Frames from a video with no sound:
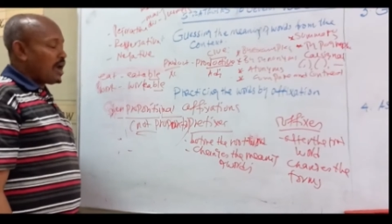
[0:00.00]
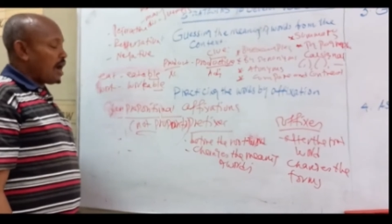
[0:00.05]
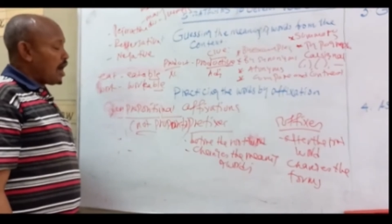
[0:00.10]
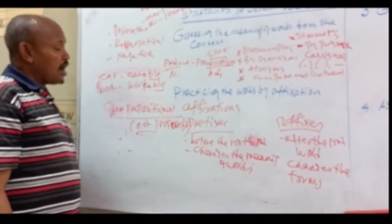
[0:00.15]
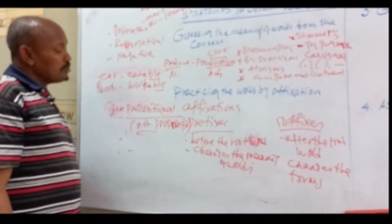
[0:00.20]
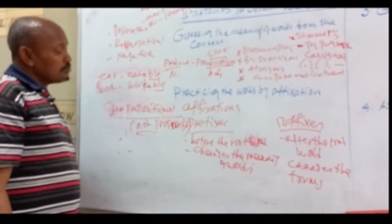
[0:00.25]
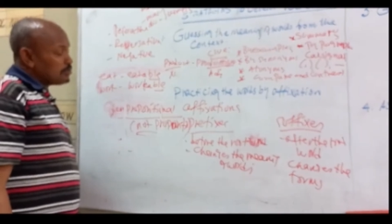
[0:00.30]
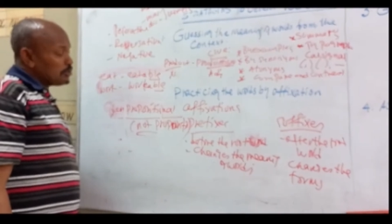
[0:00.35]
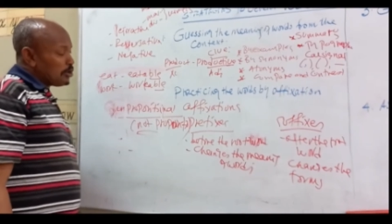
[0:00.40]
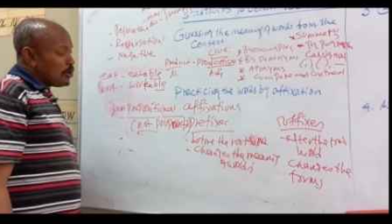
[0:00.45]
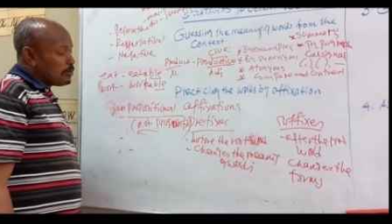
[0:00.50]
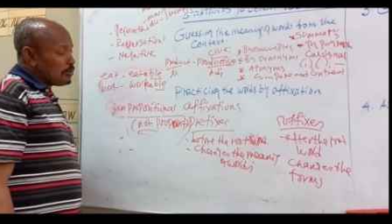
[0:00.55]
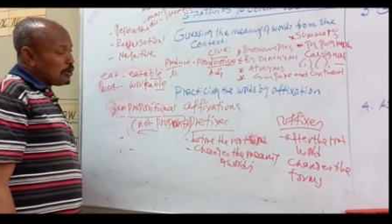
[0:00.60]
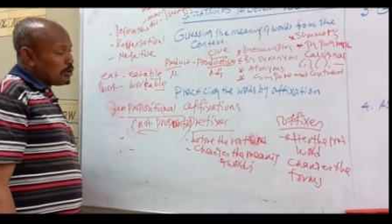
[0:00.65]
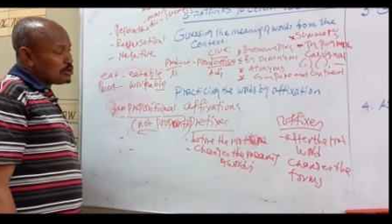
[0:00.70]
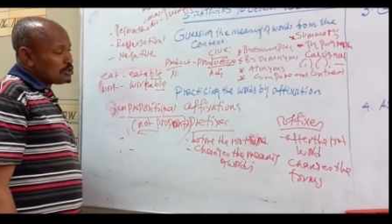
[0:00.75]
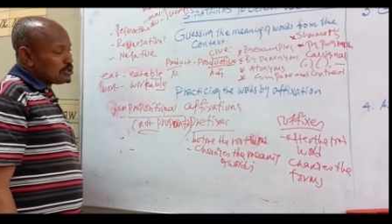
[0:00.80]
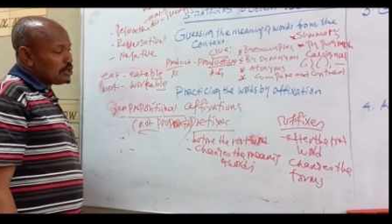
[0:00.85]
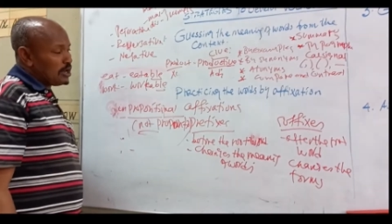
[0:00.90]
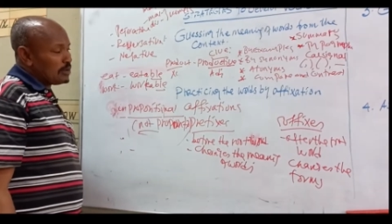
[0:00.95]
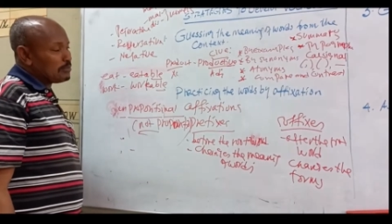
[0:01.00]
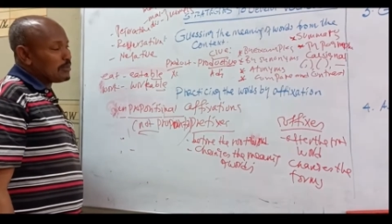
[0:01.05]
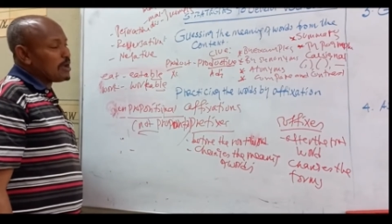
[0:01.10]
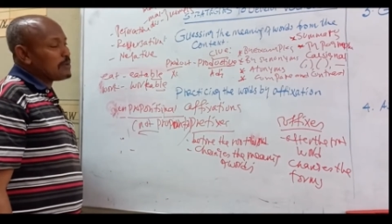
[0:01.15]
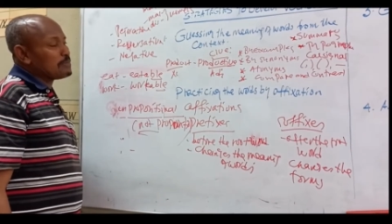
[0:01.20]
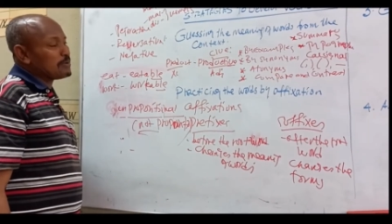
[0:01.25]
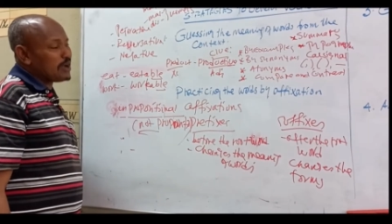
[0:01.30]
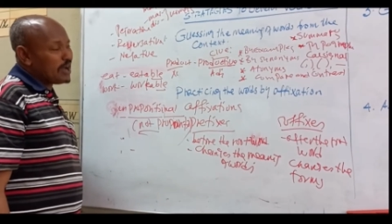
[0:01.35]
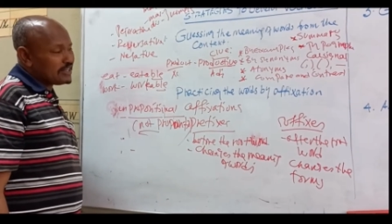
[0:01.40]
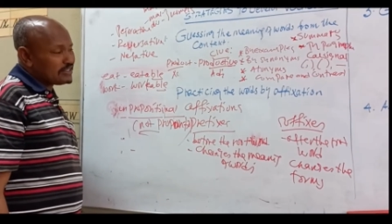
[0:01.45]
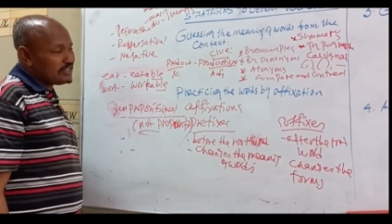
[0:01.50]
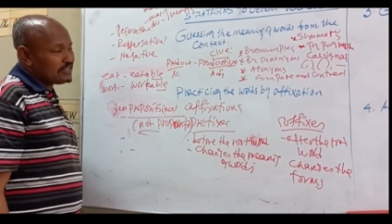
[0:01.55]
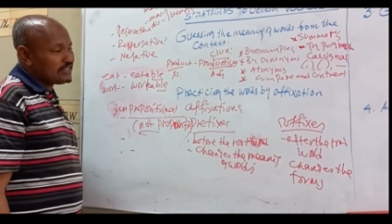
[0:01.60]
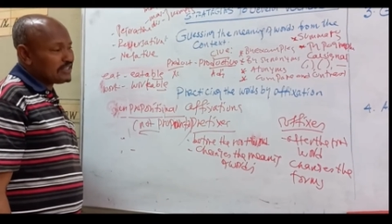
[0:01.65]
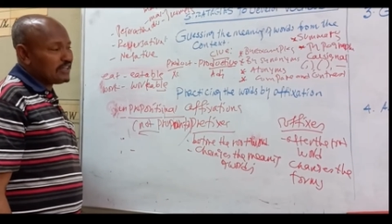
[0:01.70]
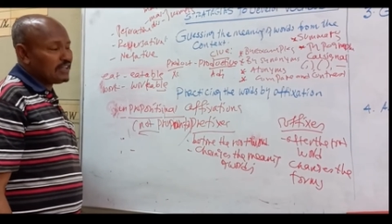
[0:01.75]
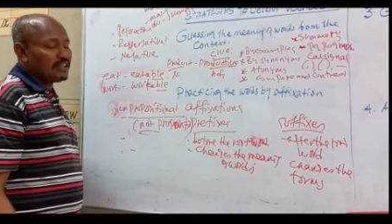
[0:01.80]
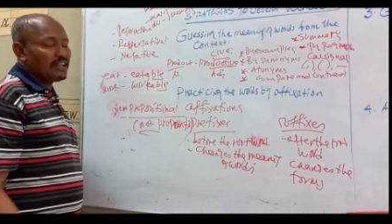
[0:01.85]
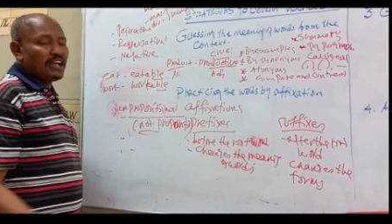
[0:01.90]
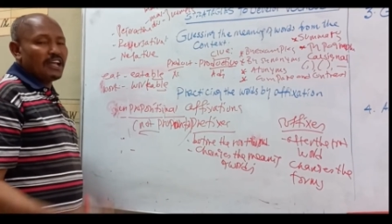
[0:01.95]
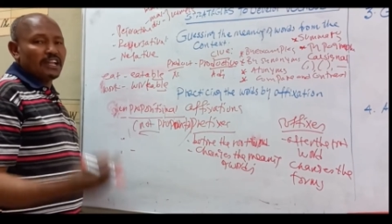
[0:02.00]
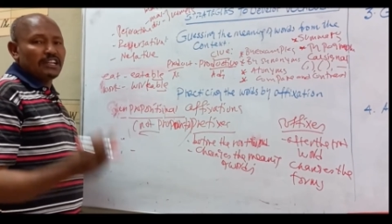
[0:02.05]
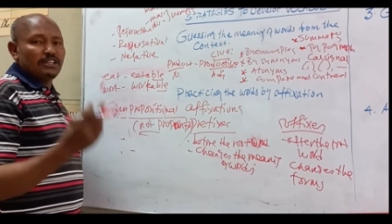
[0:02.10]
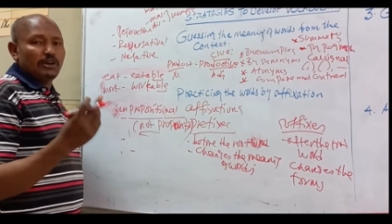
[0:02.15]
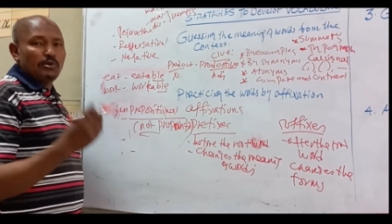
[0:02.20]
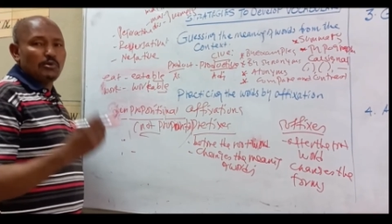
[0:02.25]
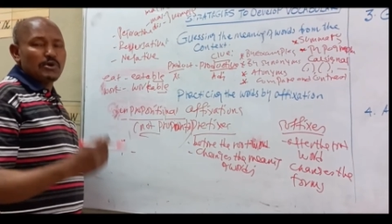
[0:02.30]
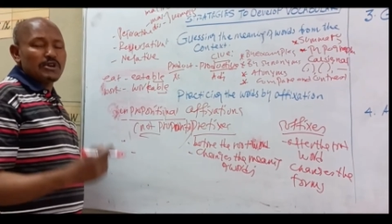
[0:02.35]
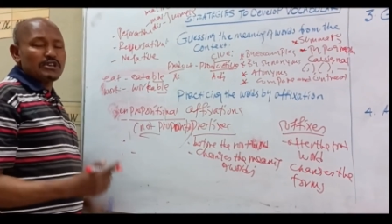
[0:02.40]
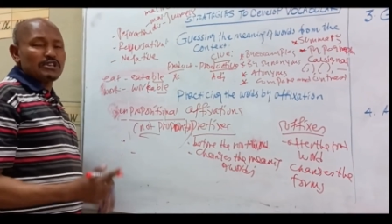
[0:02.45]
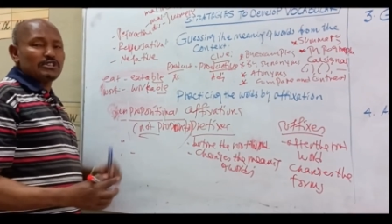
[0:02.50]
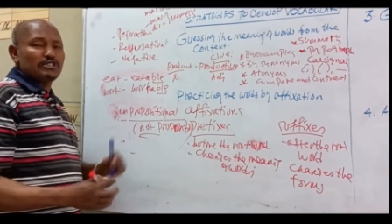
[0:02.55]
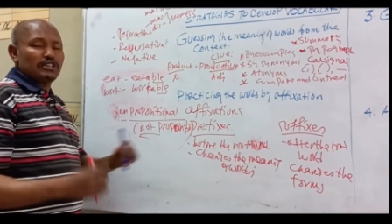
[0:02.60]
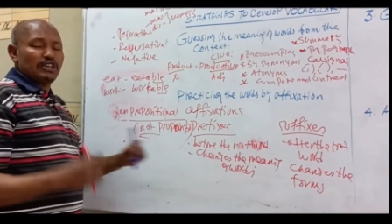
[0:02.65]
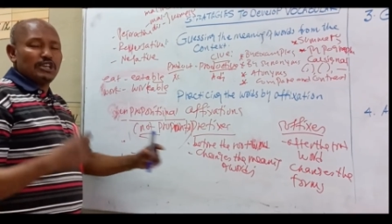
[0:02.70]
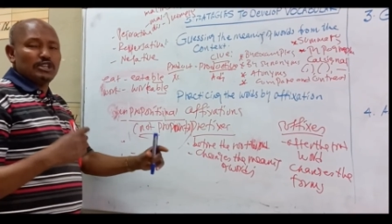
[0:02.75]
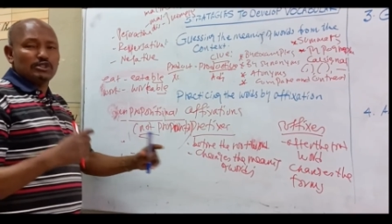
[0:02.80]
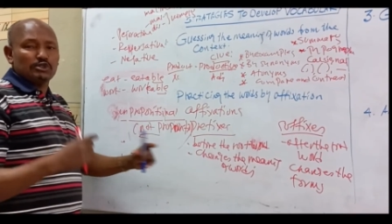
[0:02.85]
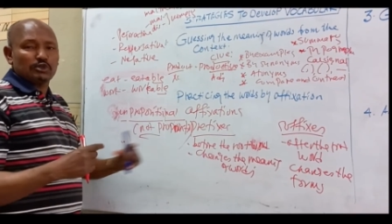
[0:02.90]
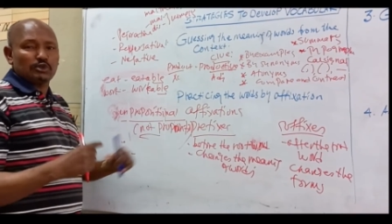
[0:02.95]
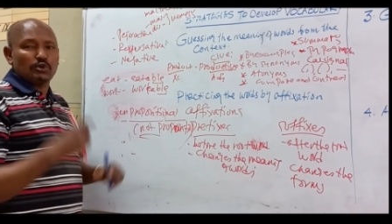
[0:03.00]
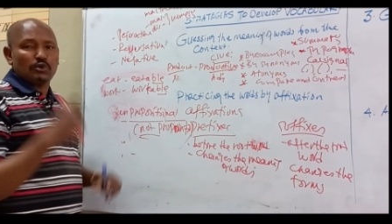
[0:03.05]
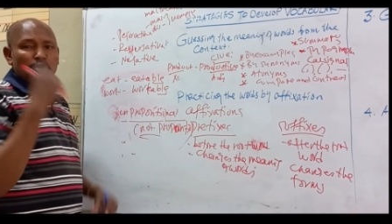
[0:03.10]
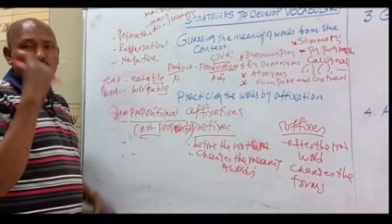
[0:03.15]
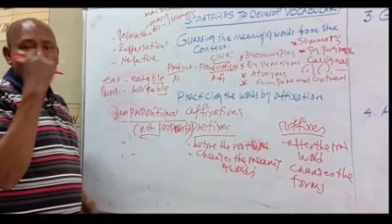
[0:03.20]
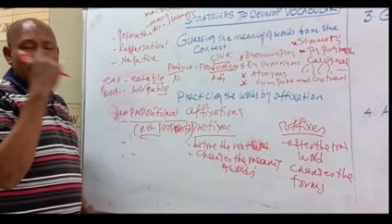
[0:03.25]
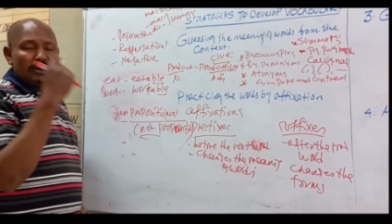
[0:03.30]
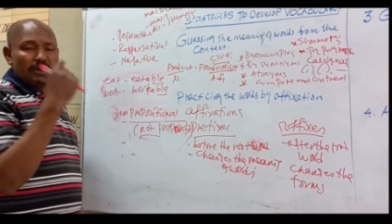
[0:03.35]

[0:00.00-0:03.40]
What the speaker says: unproportional by practicing the words into